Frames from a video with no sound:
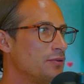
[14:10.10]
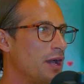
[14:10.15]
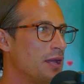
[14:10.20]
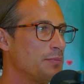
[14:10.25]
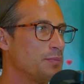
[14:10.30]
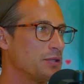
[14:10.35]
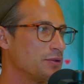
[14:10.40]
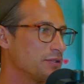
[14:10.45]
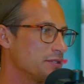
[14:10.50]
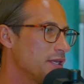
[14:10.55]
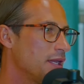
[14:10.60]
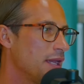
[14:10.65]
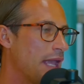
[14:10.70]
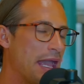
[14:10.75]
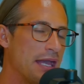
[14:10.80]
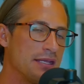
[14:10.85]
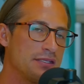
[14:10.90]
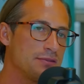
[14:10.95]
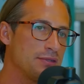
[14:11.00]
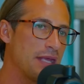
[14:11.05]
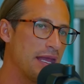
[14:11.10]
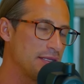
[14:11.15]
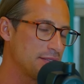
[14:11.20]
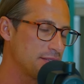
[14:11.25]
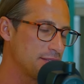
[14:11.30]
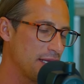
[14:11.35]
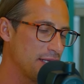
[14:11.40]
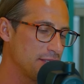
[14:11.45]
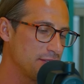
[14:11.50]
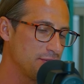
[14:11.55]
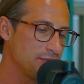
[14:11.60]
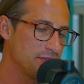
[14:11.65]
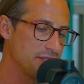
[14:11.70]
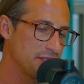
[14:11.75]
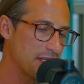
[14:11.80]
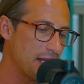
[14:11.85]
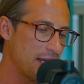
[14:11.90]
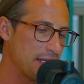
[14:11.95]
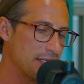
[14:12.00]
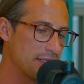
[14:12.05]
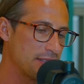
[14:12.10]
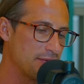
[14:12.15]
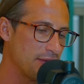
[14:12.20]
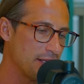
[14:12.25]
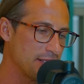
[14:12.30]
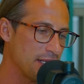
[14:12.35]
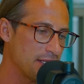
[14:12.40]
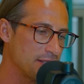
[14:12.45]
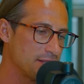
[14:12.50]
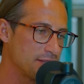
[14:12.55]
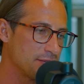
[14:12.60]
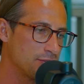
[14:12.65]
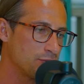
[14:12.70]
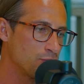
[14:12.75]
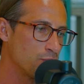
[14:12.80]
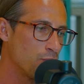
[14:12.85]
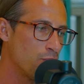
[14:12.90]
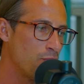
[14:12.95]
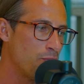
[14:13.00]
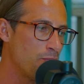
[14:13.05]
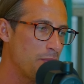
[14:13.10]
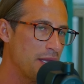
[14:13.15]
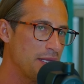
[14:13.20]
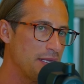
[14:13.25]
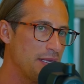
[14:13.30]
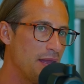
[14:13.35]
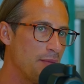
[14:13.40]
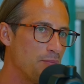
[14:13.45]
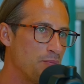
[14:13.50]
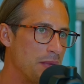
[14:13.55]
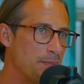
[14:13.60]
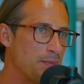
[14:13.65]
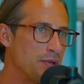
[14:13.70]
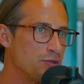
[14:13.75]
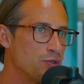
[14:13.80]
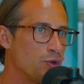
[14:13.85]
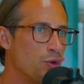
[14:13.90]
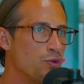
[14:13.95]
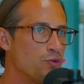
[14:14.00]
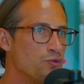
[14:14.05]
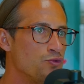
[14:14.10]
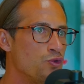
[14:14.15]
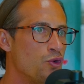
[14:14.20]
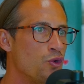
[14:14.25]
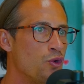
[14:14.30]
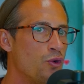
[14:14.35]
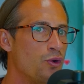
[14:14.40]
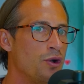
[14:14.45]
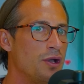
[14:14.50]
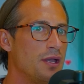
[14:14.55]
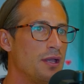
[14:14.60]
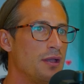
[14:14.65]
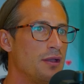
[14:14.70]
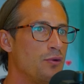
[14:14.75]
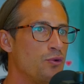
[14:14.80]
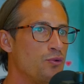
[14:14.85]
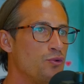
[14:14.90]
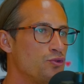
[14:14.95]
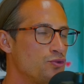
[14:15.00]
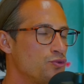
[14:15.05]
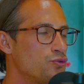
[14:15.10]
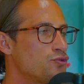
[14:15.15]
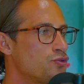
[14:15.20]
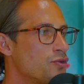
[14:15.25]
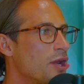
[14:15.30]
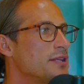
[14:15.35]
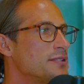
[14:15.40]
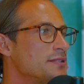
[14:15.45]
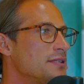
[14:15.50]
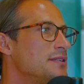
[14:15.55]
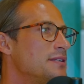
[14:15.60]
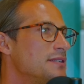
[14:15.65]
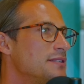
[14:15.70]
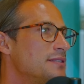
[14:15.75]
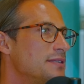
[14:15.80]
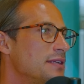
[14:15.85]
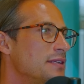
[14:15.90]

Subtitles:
right? Because as you said, right, there's so many people don't know who to trust in this